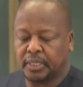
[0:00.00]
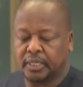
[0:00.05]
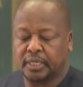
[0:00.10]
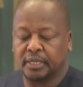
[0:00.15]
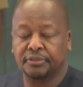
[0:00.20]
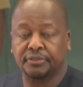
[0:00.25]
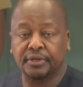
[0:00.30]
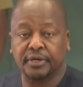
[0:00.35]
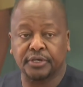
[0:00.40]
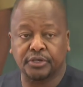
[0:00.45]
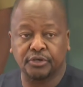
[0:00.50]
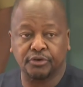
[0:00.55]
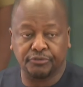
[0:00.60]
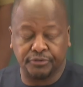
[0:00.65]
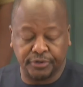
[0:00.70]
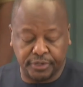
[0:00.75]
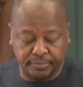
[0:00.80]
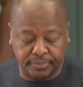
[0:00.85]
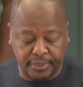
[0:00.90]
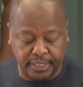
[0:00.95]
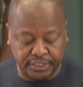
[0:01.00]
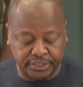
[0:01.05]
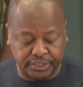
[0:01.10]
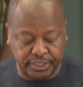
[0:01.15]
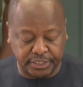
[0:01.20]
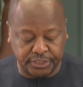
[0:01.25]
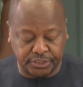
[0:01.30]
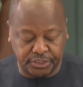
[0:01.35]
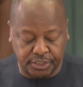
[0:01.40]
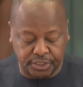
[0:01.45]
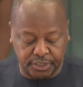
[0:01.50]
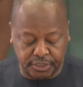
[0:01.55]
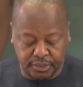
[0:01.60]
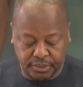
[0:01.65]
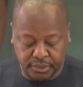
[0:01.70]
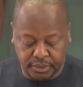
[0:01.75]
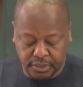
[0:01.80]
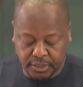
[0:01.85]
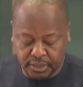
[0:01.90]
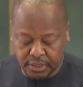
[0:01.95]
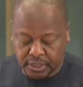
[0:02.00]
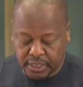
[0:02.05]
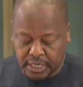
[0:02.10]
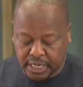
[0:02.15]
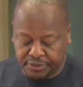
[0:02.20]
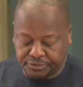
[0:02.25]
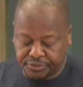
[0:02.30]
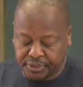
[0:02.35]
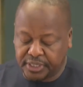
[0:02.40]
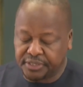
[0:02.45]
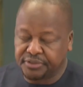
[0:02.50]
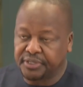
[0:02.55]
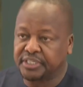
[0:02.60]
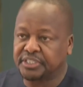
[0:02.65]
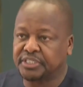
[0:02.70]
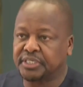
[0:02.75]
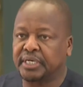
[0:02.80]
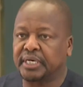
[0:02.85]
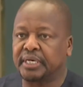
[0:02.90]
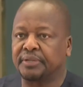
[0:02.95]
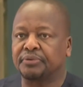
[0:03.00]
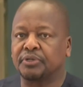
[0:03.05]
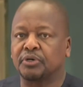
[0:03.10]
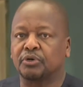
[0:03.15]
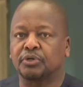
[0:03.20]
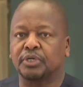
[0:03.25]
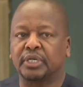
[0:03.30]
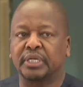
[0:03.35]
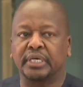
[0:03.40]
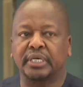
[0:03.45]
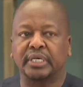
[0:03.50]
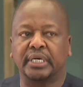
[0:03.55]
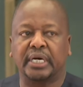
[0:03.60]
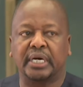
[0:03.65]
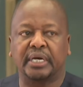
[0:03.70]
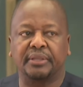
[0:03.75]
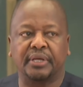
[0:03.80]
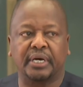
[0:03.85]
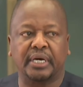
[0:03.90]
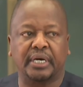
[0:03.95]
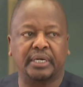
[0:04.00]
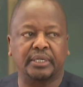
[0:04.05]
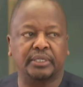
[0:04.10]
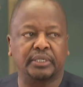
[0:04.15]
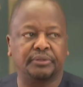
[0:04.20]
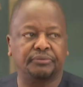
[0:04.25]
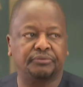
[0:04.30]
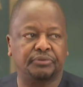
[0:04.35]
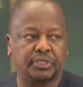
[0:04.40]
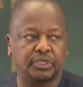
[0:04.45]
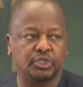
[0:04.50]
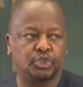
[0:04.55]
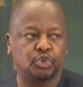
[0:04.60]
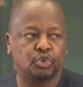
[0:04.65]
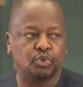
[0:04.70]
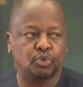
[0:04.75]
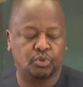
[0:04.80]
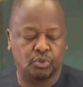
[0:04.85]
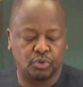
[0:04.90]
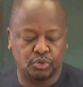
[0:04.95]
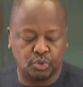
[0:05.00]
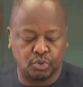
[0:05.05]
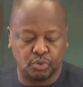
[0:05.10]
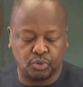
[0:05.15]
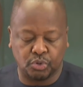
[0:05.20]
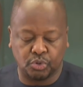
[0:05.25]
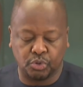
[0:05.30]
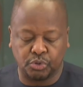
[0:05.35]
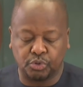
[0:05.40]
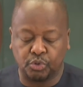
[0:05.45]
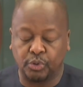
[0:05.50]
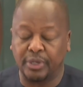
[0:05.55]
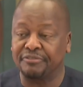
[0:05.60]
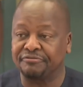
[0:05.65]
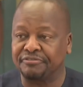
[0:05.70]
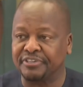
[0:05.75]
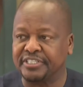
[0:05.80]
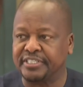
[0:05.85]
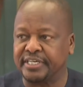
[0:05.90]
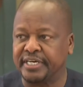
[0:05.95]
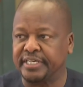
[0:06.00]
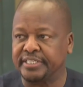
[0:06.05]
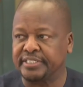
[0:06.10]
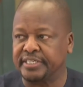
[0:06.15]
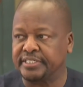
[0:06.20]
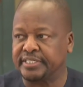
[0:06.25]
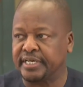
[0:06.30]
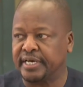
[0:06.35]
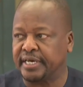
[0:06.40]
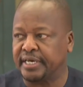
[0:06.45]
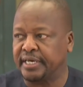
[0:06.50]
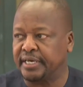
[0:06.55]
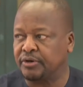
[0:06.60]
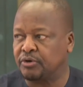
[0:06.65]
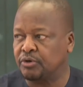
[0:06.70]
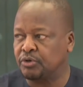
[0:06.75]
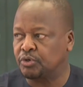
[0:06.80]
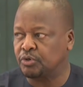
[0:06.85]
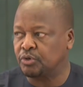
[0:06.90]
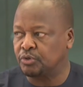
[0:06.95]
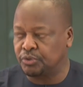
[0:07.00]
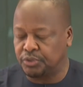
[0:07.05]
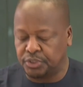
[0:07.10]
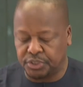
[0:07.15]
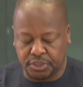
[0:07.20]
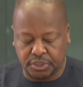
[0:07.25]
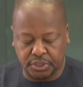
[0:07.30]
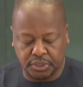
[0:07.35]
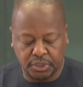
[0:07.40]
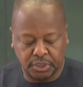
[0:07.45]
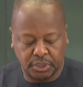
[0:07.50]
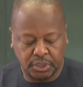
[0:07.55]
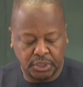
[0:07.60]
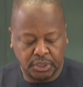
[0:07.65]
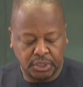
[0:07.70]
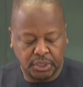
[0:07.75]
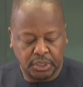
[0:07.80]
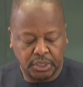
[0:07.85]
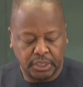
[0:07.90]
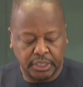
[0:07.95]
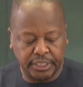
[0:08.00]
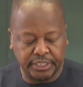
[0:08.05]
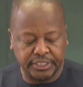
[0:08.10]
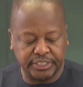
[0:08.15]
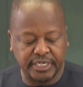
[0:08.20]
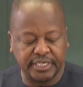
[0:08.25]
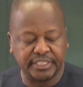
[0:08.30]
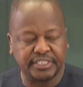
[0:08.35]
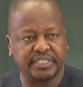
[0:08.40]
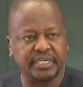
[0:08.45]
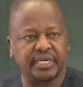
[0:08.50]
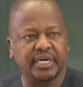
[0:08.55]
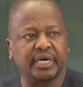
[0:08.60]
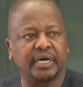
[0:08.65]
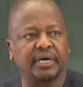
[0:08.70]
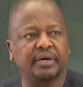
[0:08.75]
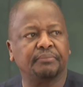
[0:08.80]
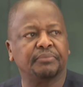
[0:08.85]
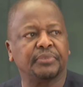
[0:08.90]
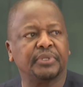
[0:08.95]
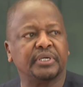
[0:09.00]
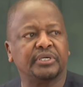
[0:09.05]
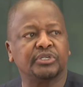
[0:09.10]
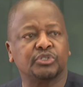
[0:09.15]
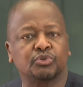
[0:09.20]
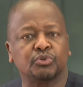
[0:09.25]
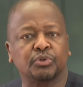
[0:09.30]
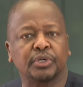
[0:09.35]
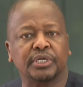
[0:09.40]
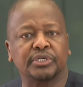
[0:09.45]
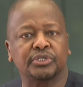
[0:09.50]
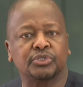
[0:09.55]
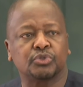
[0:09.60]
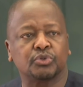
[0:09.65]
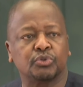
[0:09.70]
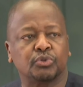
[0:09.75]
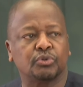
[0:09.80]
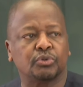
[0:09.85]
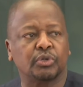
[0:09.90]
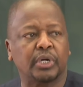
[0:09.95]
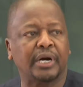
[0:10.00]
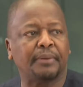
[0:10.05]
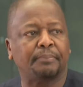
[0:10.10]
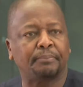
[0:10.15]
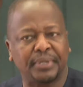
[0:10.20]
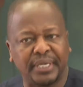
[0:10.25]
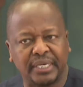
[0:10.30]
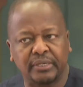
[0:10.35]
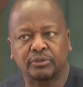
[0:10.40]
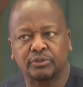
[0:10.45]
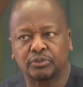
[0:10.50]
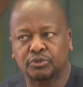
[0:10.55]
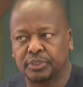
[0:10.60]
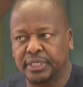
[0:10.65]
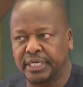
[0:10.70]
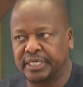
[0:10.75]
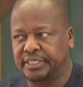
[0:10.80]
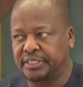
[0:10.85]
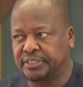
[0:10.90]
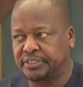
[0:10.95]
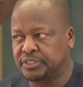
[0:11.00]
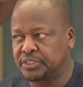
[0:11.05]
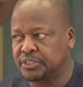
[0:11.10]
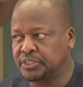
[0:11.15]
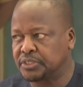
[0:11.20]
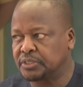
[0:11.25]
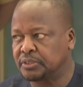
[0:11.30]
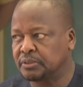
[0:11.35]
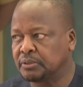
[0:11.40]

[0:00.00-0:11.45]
Thank you very much, IG. I think that the only other thing to emphasize as I conclude is that is to appeal to Kenyans